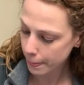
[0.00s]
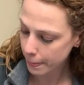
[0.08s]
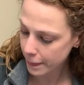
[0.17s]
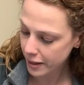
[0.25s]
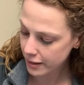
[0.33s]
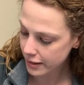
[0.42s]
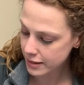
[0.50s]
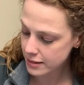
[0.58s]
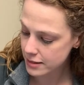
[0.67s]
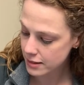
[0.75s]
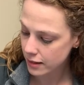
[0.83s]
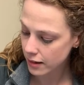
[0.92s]
There it
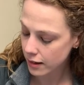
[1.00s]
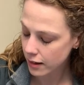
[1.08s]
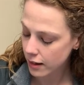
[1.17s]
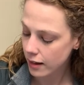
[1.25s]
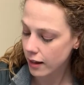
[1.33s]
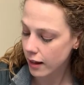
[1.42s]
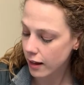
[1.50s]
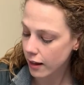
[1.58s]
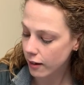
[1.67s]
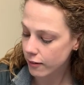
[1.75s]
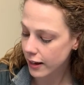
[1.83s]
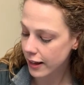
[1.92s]
is.
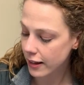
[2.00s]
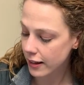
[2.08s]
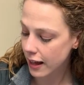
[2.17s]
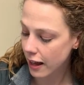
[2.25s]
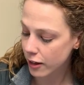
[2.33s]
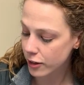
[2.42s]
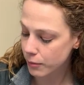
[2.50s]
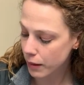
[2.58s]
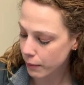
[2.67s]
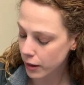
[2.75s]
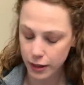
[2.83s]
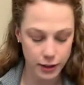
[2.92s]
All right, got under my
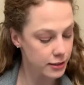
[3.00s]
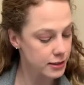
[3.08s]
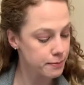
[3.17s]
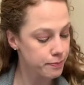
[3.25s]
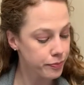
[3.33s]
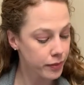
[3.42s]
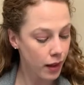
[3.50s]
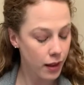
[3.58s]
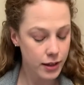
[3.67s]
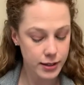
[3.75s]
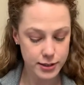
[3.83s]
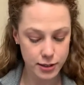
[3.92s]
markers.
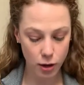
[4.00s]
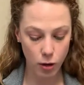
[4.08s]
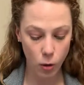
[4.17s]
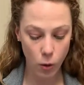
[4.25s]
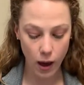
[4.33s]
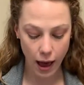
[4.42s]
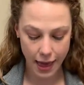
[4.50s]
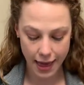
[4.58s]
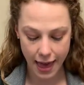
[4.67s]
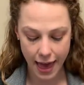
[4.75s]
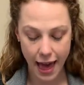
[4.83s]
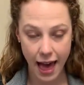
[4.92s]
So I
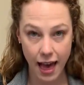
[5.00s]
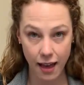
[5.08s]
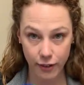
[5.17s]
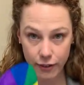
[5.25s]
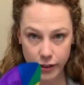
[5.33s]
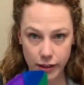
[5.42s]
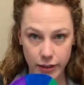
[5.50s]
have